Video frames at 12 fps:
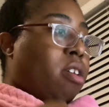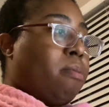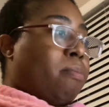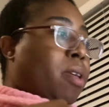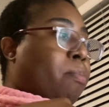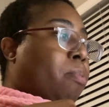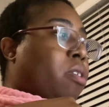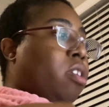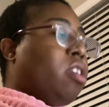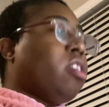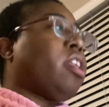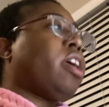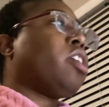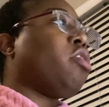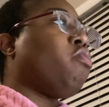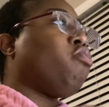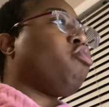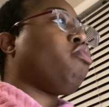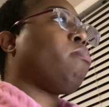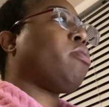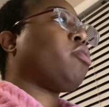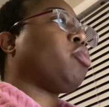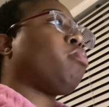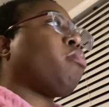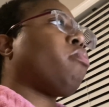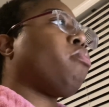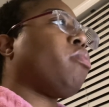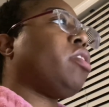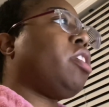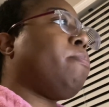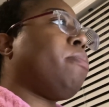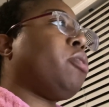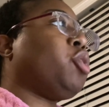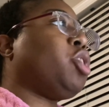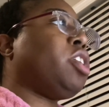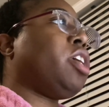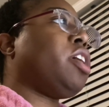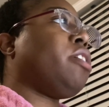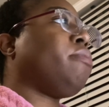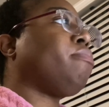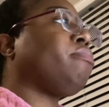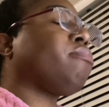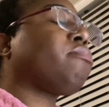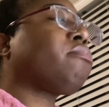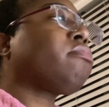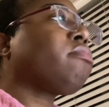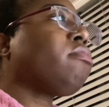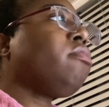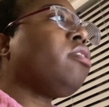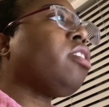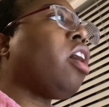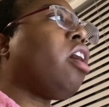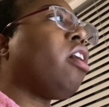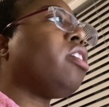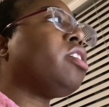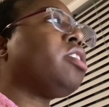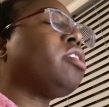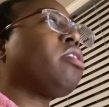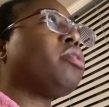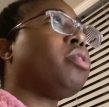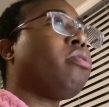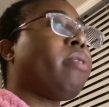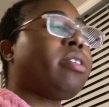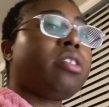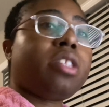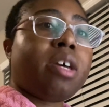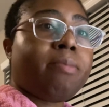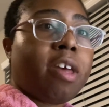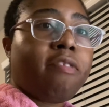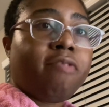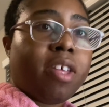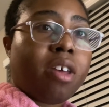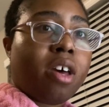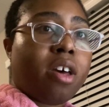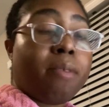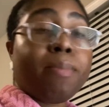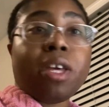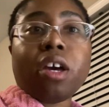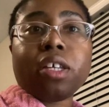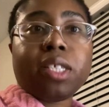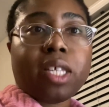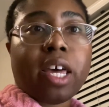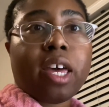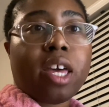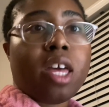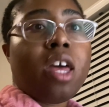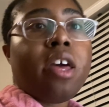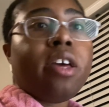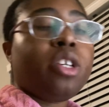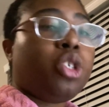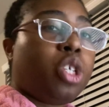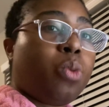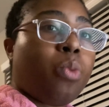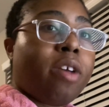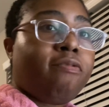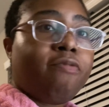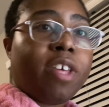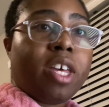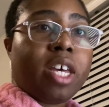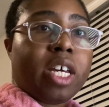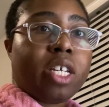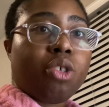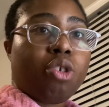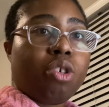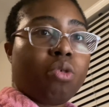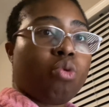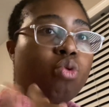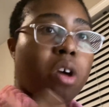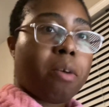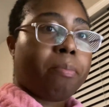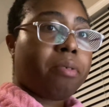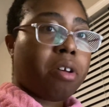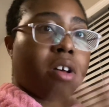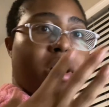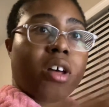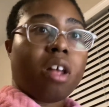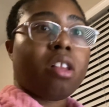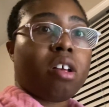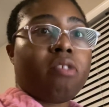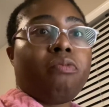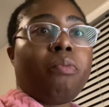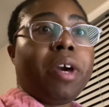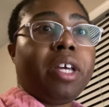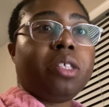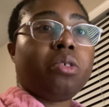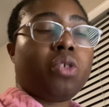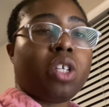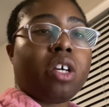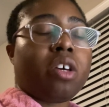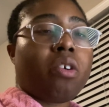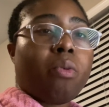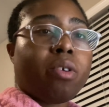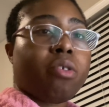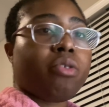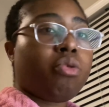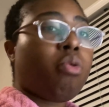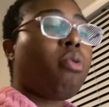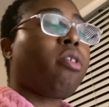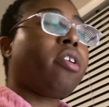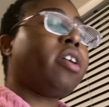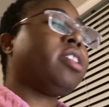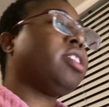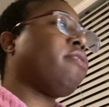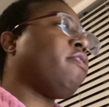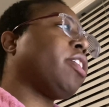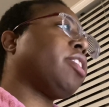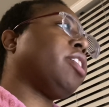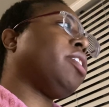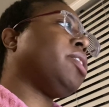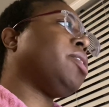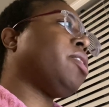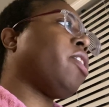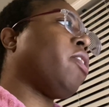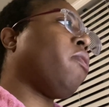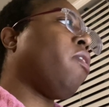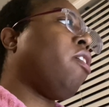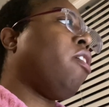people like YouTubers were really pushing it. This is also around the time that Beyonce, she went vegan to drop a lot of weight so she can go on her tour and stuff like this. So